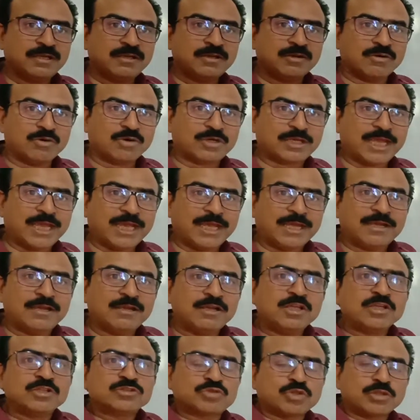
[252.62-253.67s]

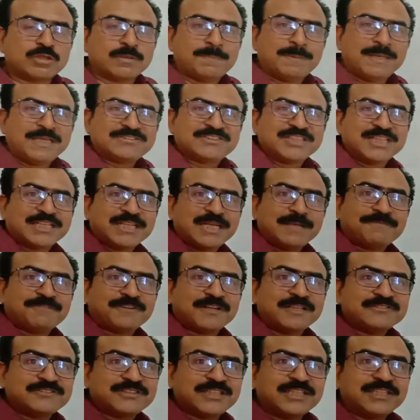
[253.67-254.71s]
Okay. So the basic
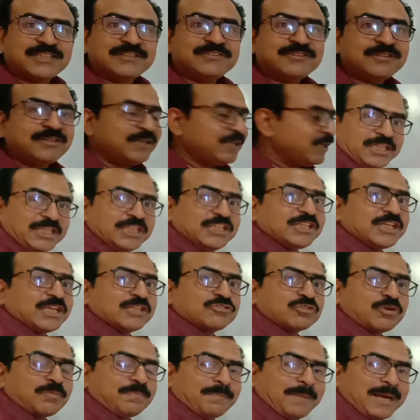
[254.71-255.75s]
difference is, in
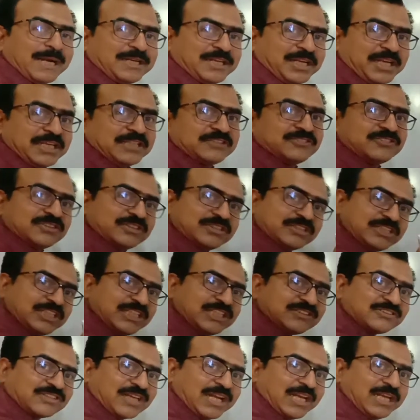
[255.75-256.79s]
case of matrix,
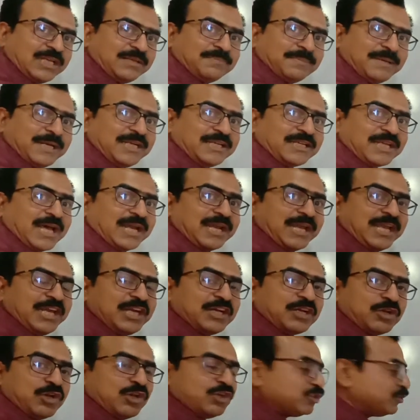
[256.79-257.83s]
these arrangements are
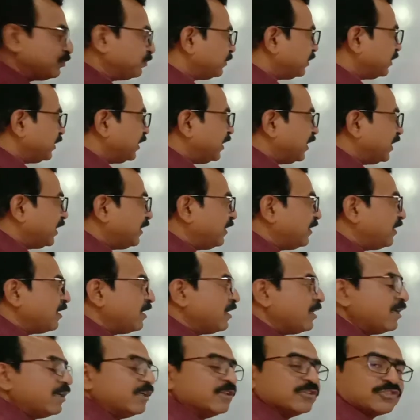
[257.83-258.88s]
enclosed in
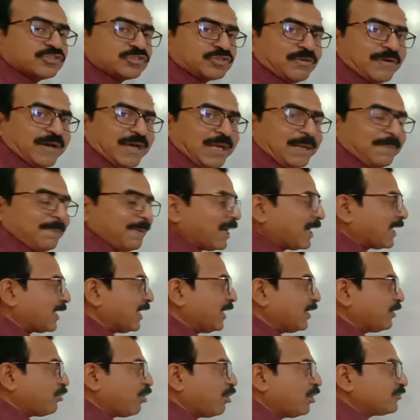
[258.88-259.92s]
square
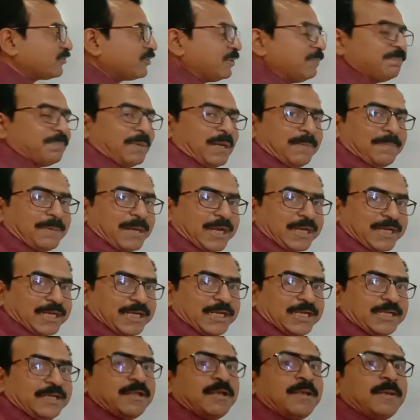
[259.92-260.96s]
bracket or simple
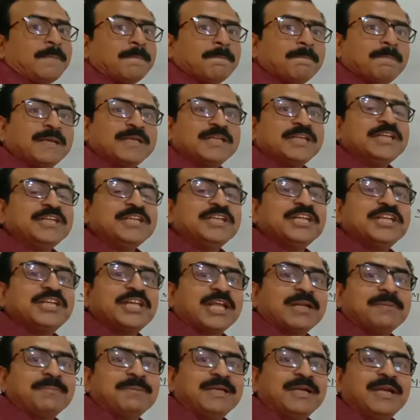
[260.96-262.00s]
bracket. But in
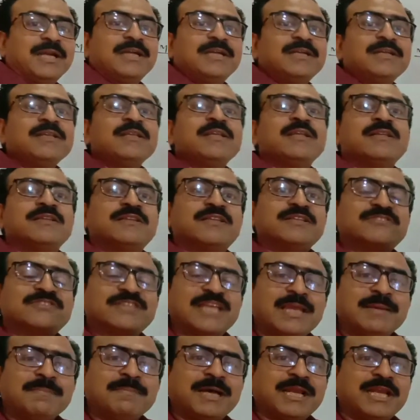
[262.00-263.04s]
determinant, the
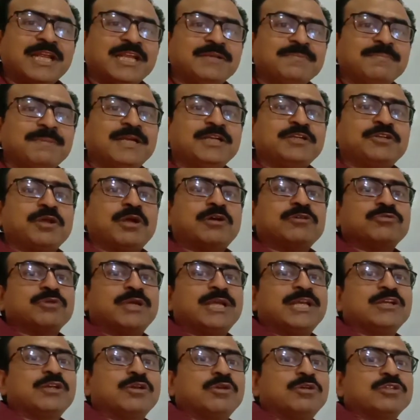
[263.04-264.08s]
same arrangement you have to
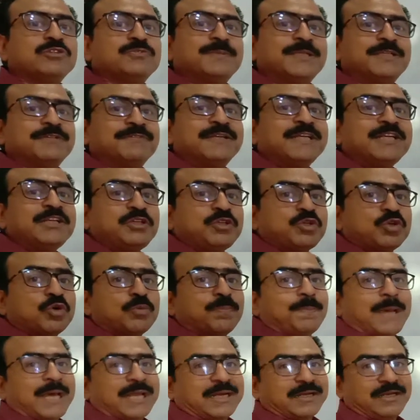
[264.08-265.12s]
enclose between
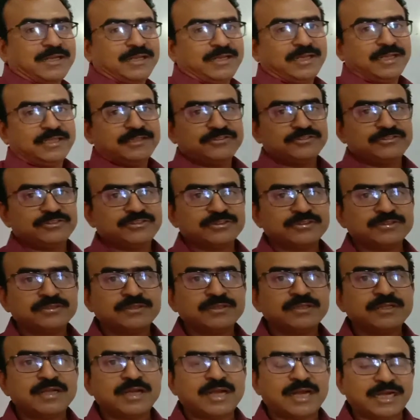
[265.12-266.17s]
2 parallel lines.
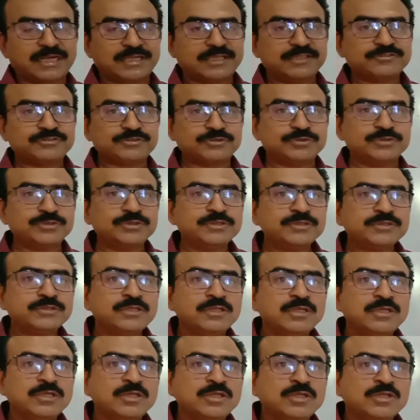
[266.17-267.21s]
Understood?
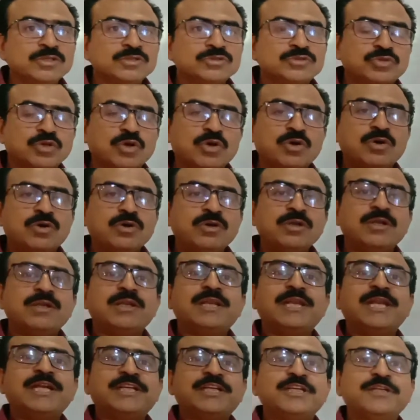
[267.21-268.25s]
So
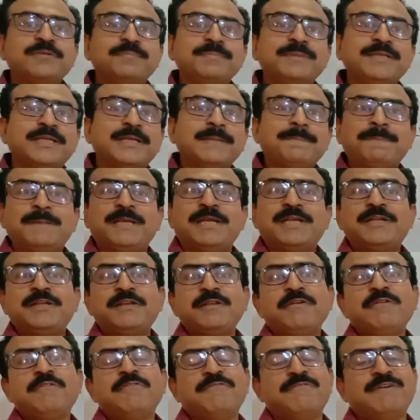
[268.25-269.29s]
let me
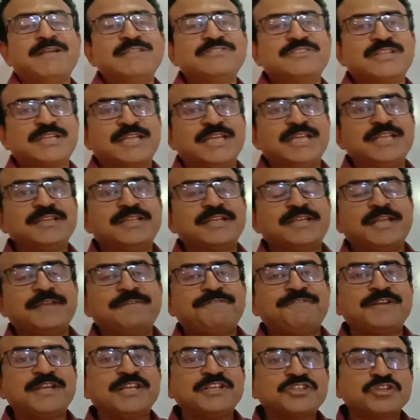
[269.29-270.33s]
repeat once again the
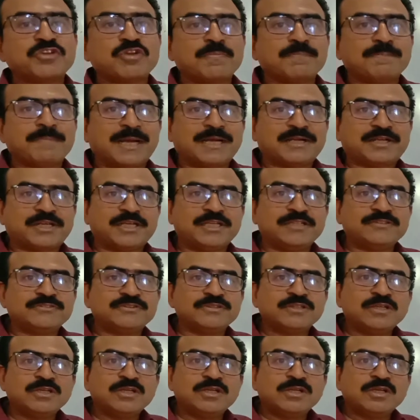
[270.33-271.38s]
definition of
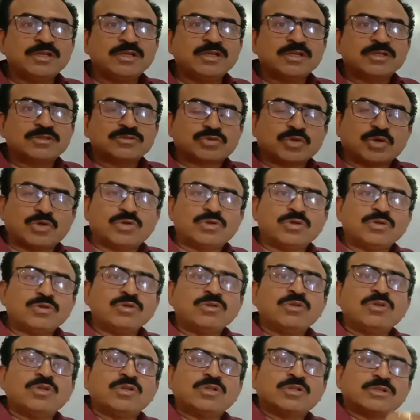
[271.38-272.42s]
matrix.
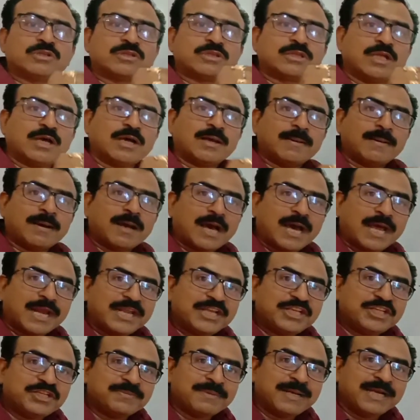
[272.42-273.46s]
So the
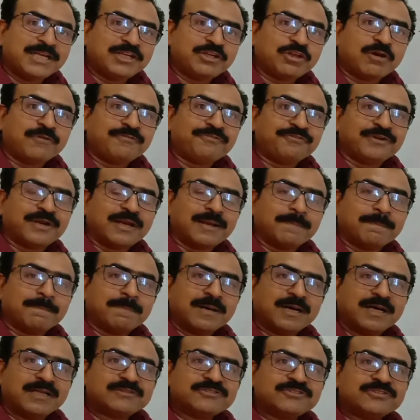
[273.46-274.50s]
arrangement of
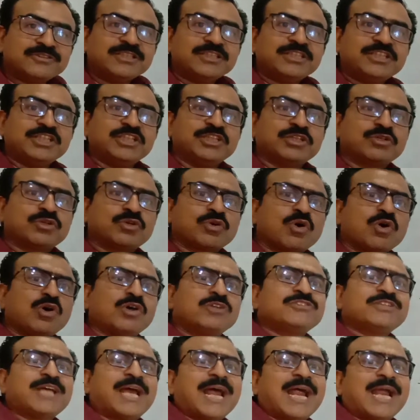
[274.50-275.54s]
numbers in
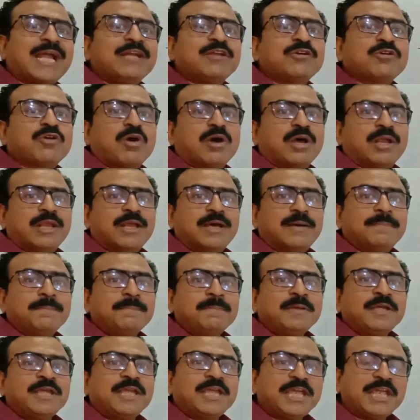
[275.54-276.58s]
rows and
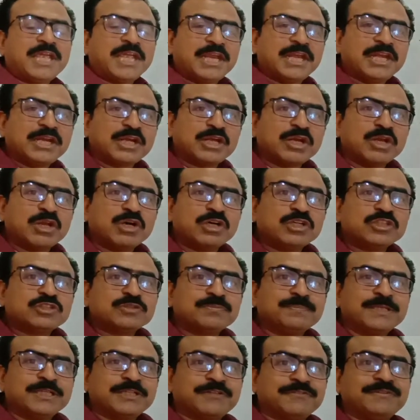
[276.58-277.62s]
column
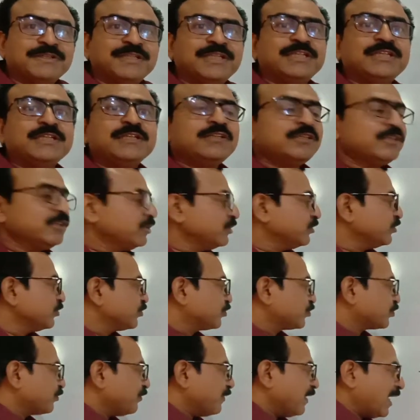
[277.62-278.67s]
enclosed between
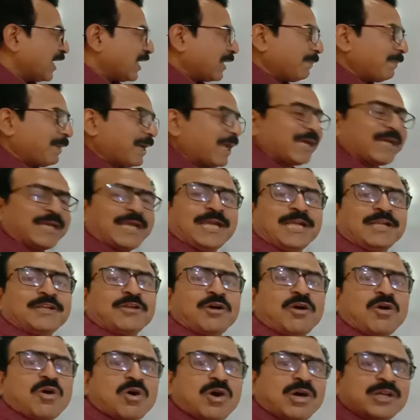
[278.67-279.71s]
square
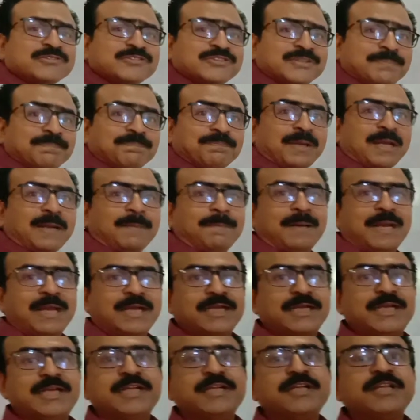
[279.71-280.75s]
bracket or simple
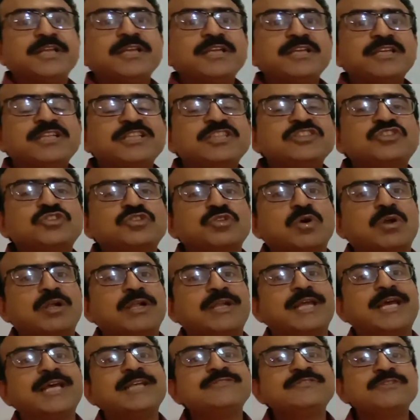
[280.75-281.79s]
bracket is
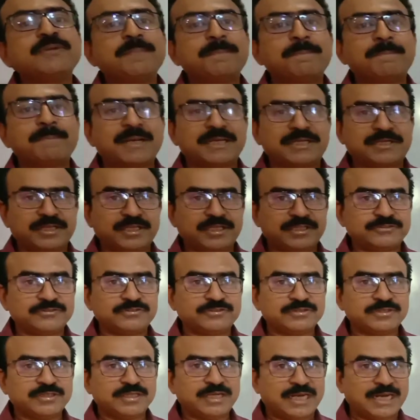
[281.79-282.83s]
called as
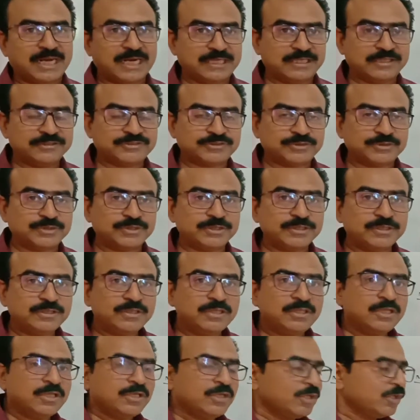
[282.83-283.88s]
matrix.
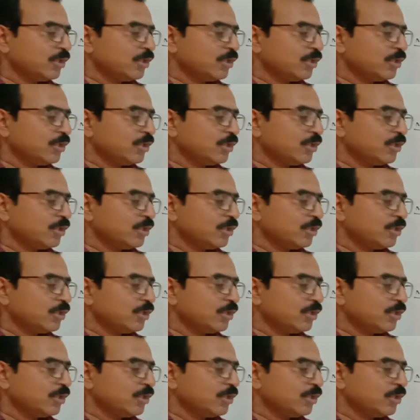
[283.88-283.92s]
Understood?